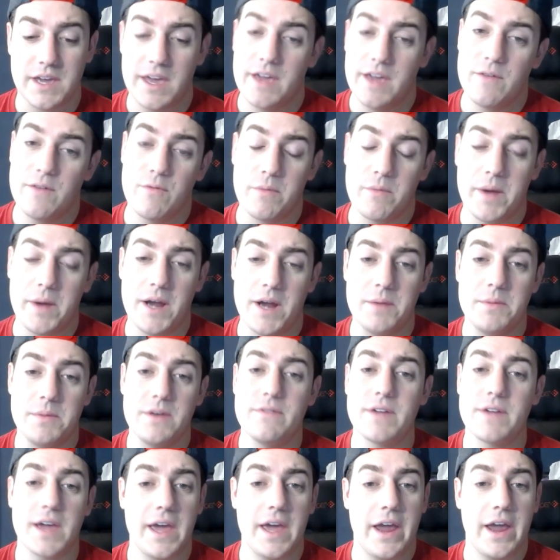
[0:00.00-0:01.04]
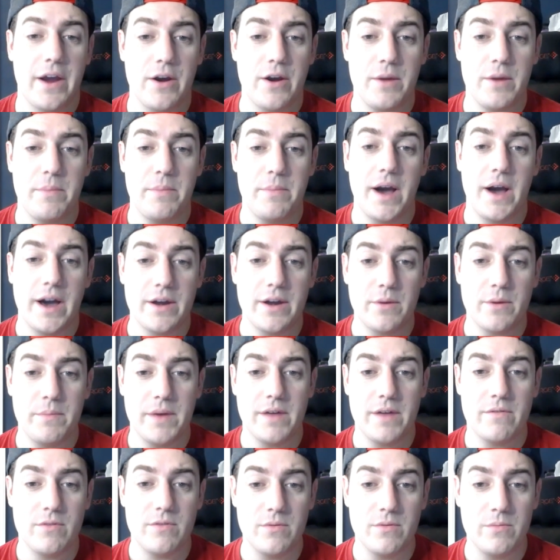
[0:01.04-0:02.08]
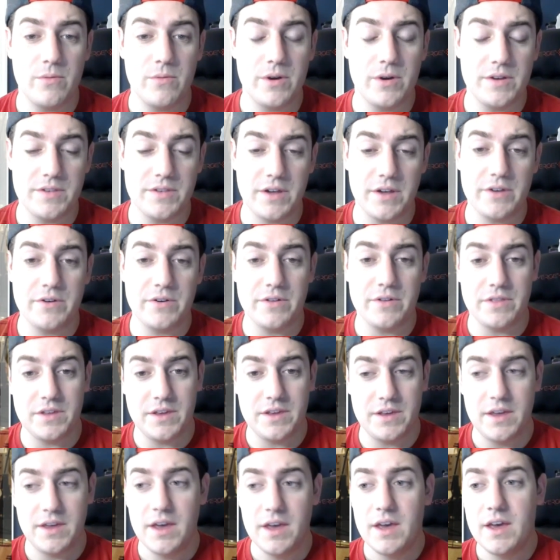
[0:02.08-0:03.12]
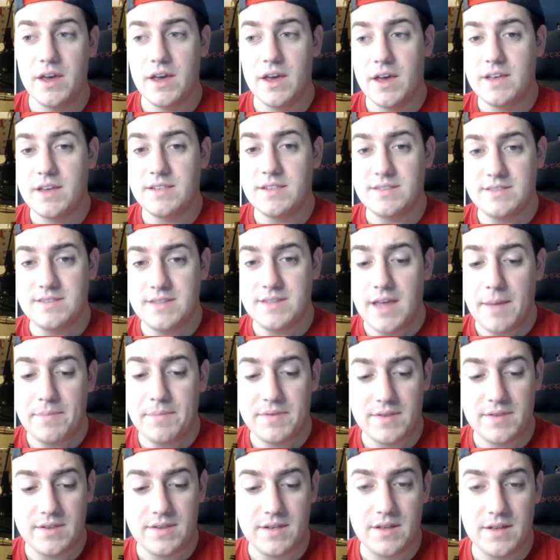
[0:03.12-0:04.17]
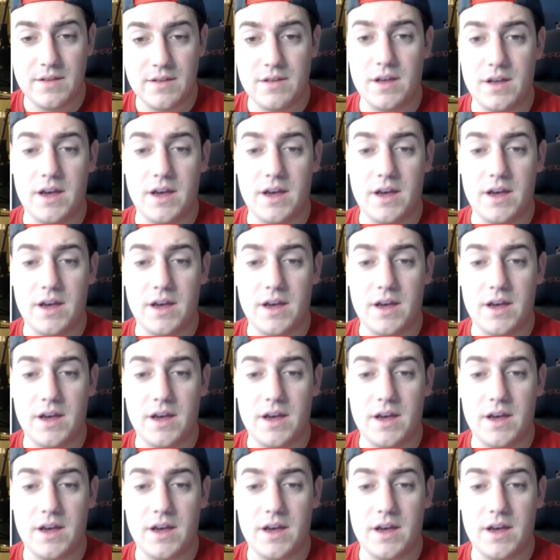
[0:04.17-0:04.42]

It reminded me of like a Harry Potter bedroom where he's under the steps.